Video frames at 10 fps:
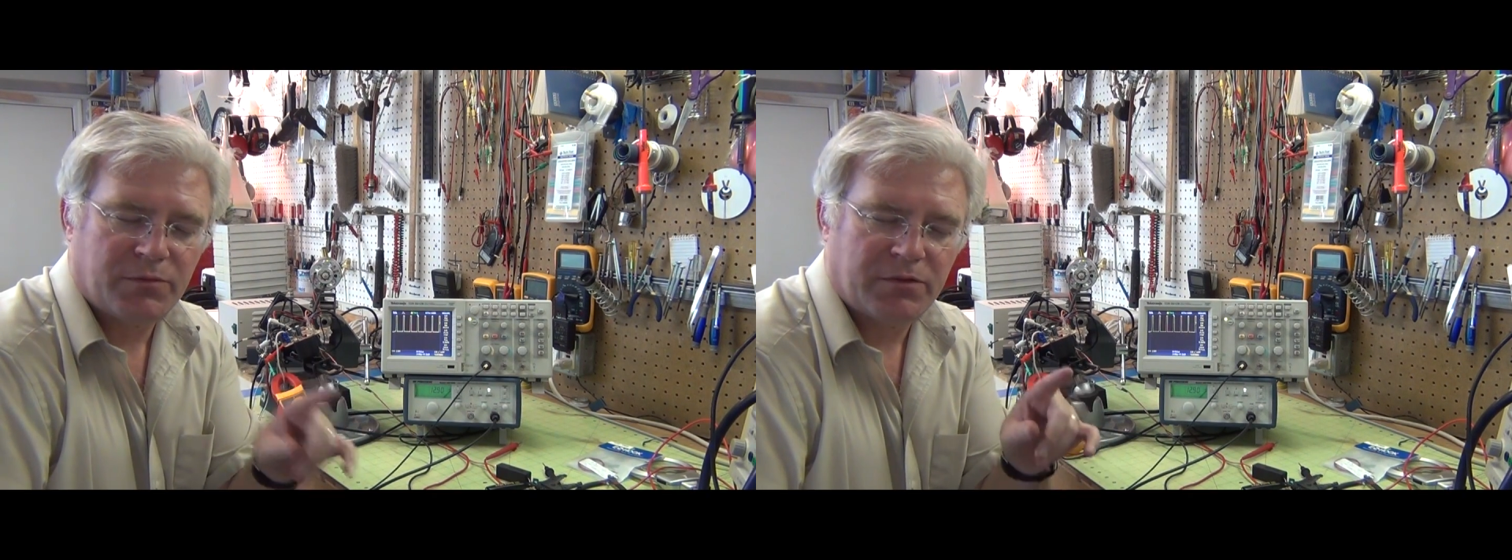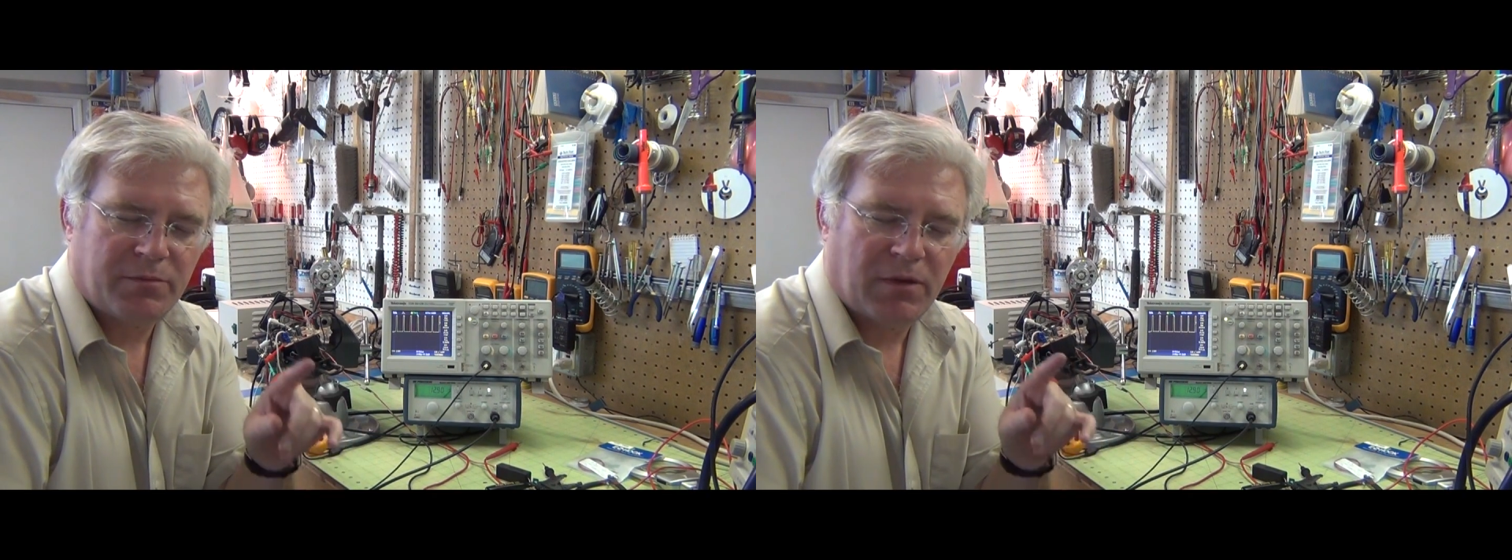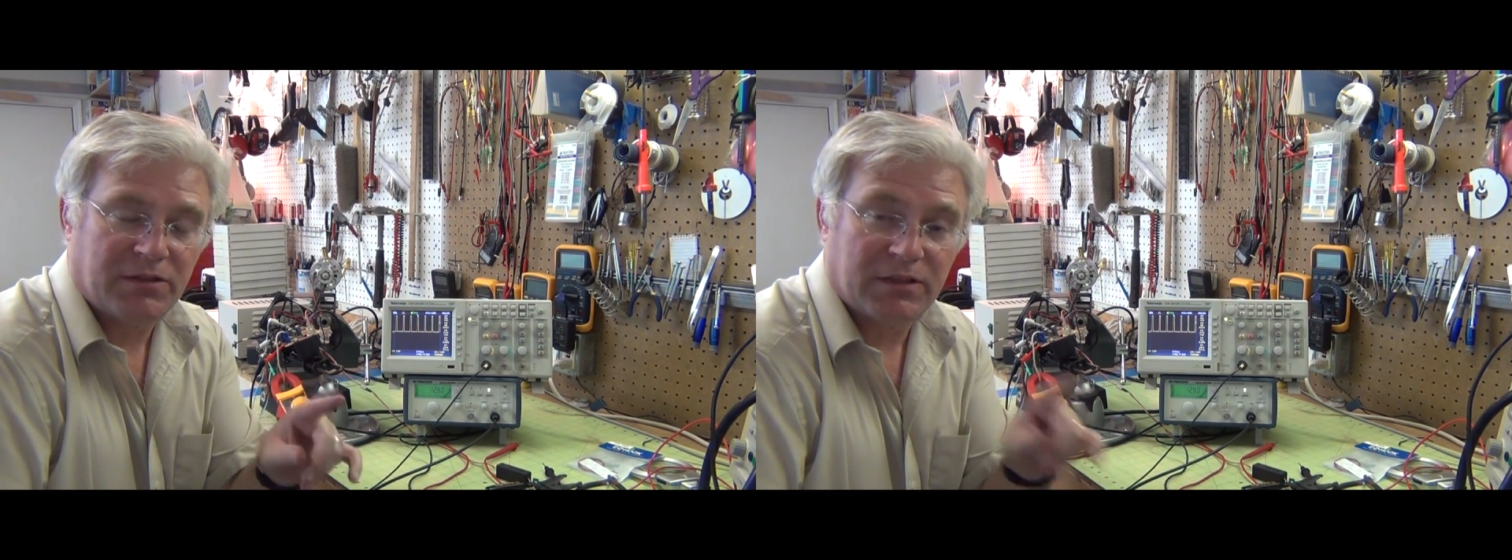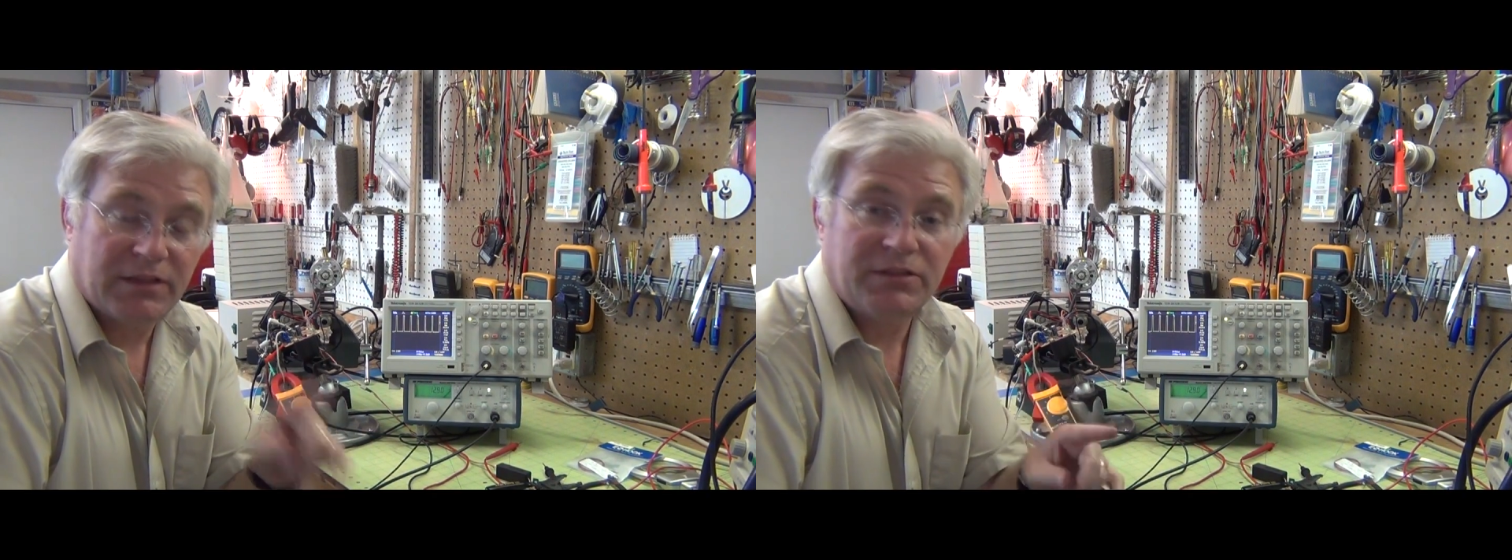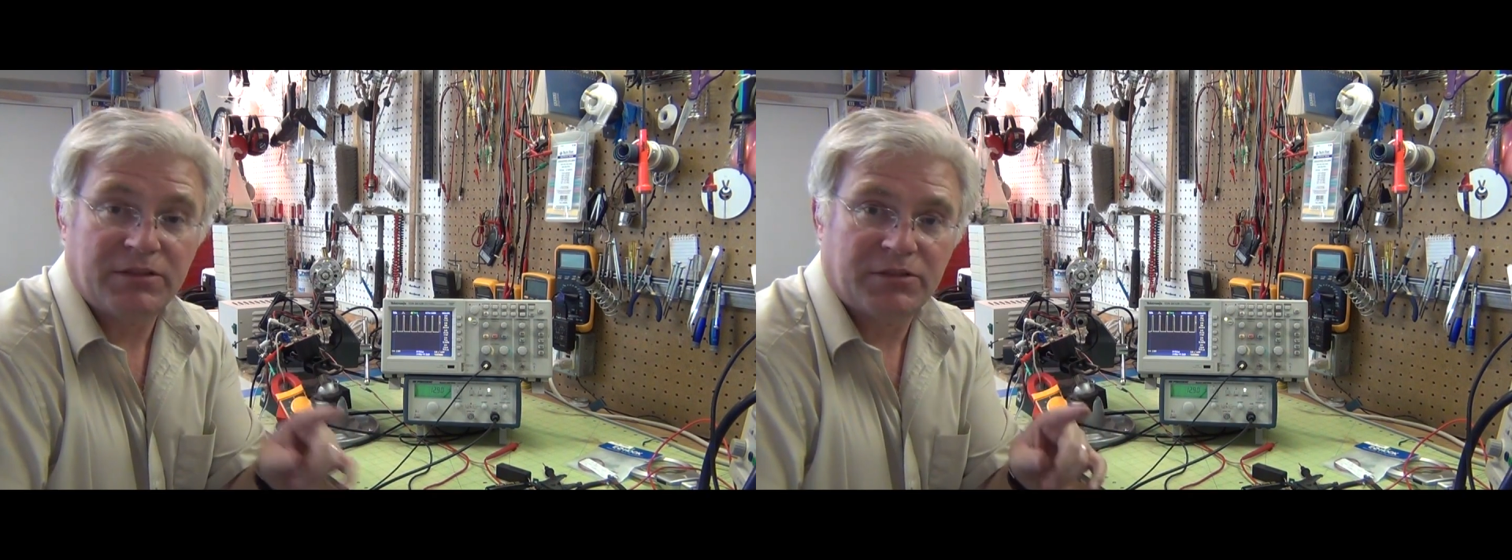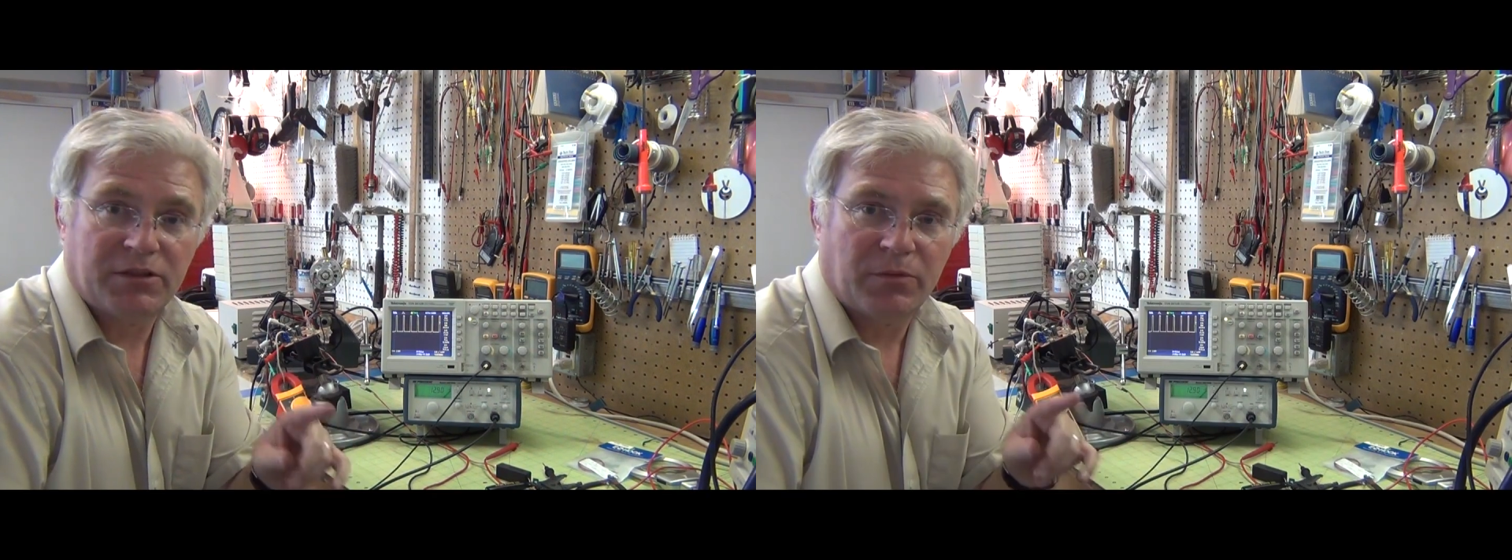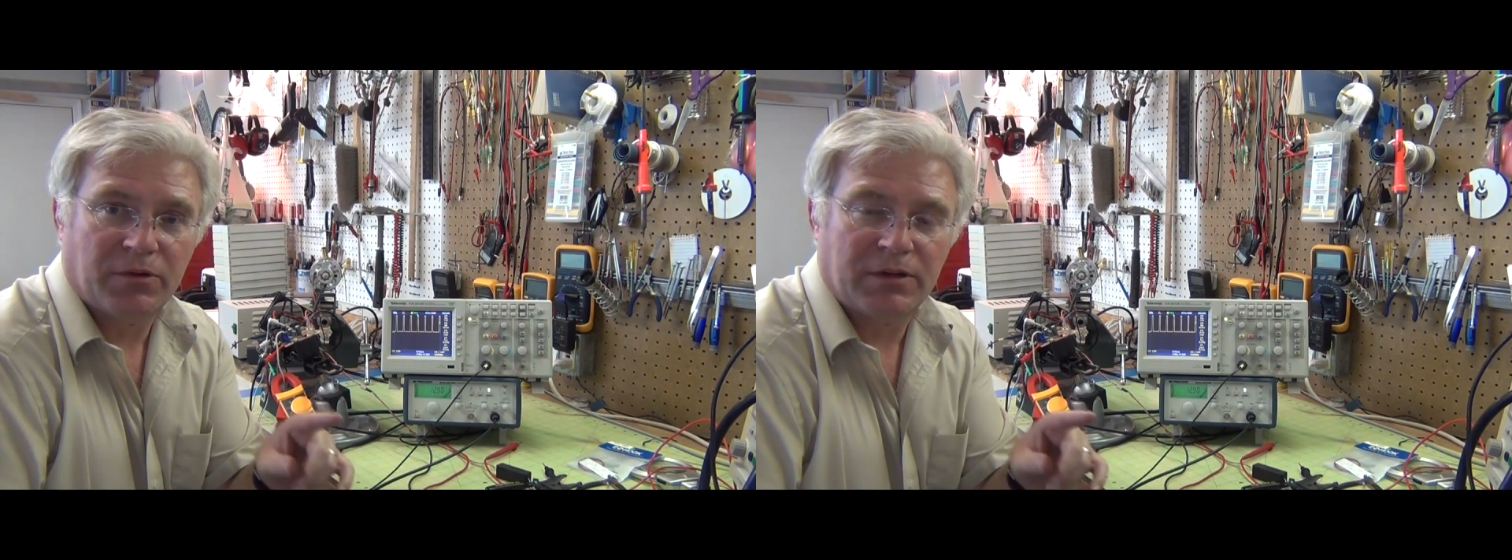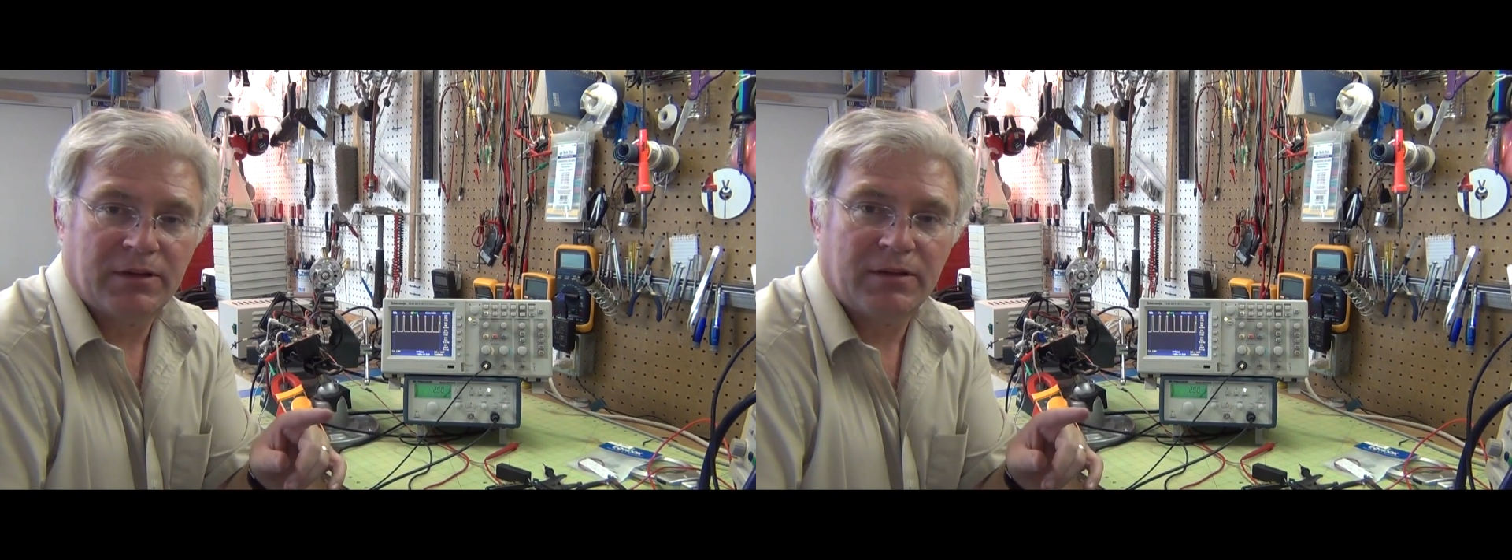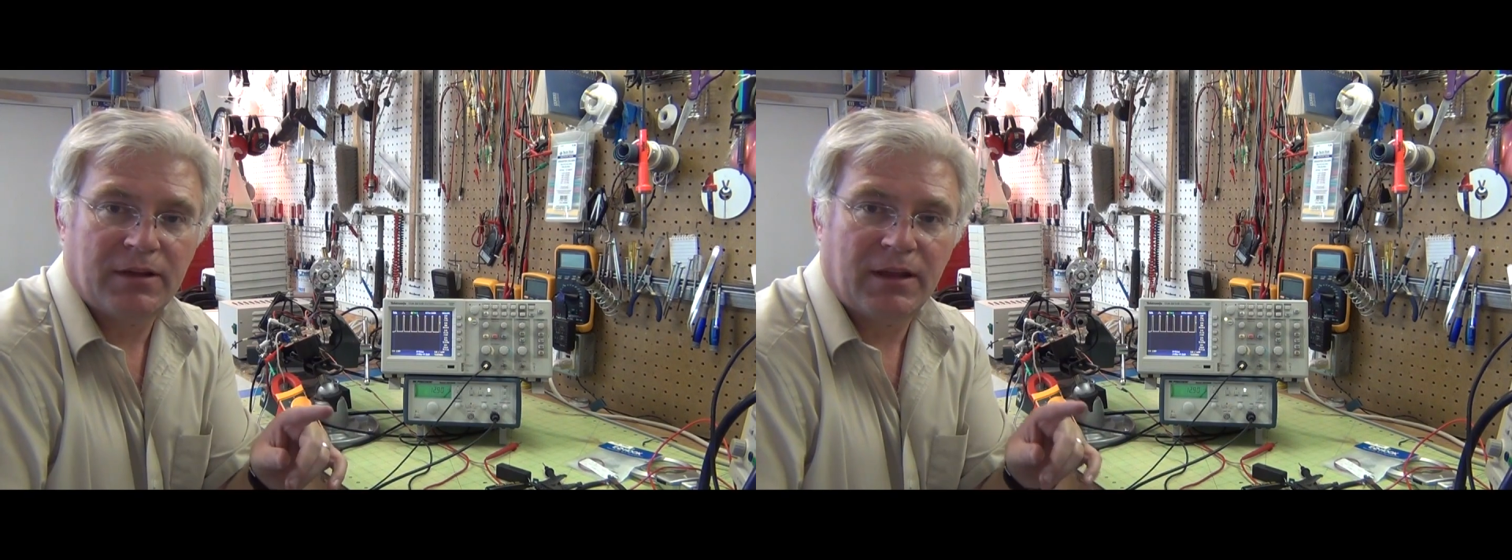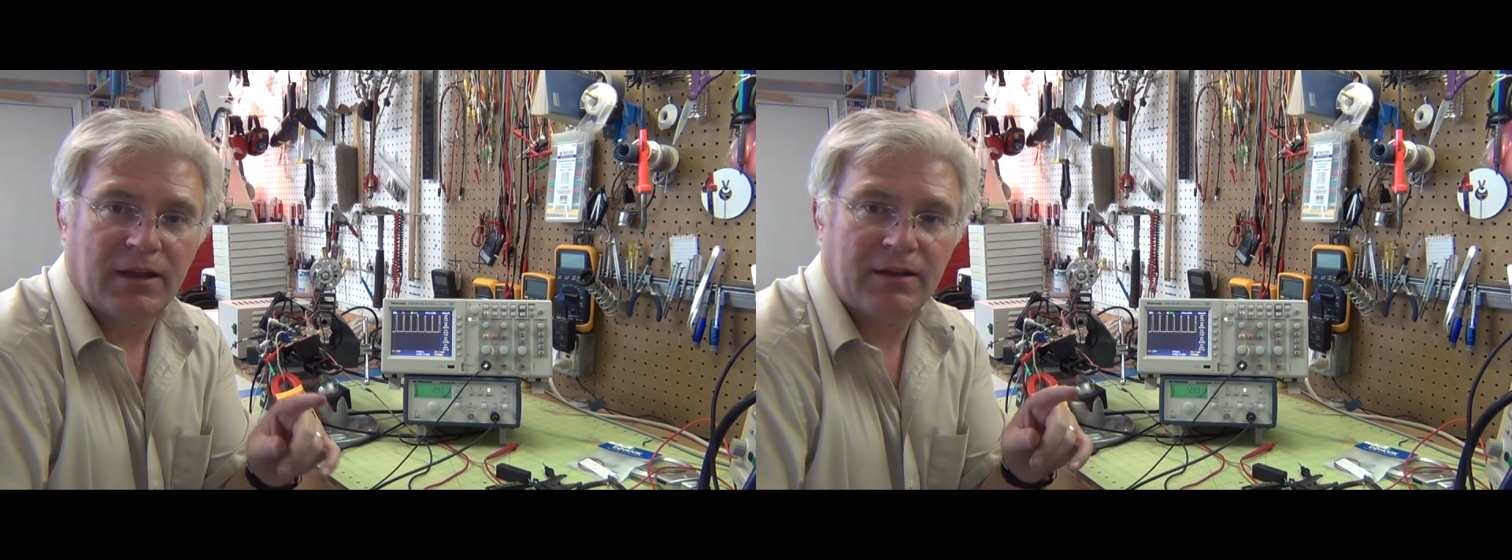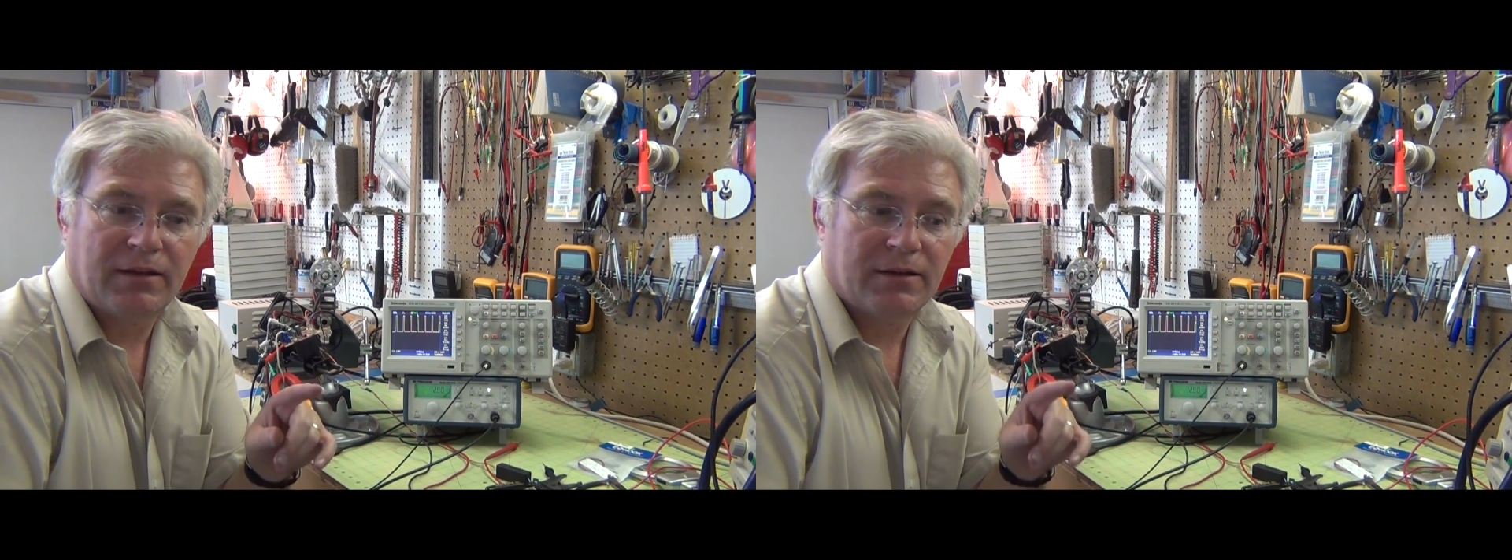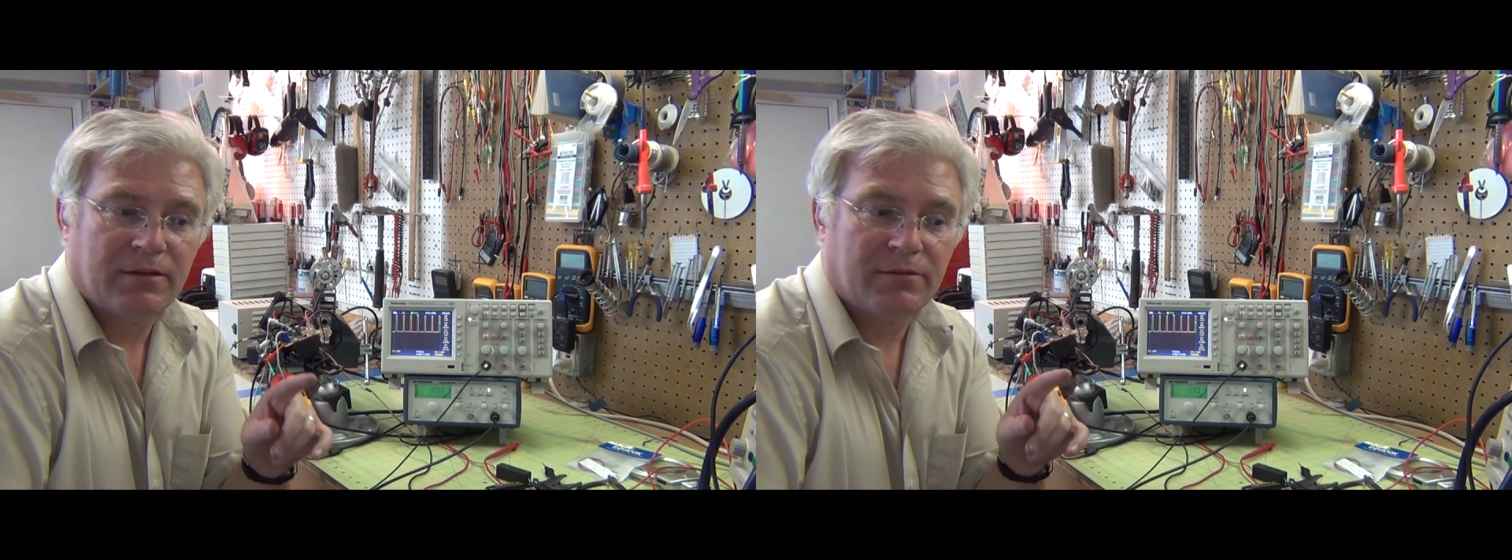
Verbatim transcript: width modulation chip working, and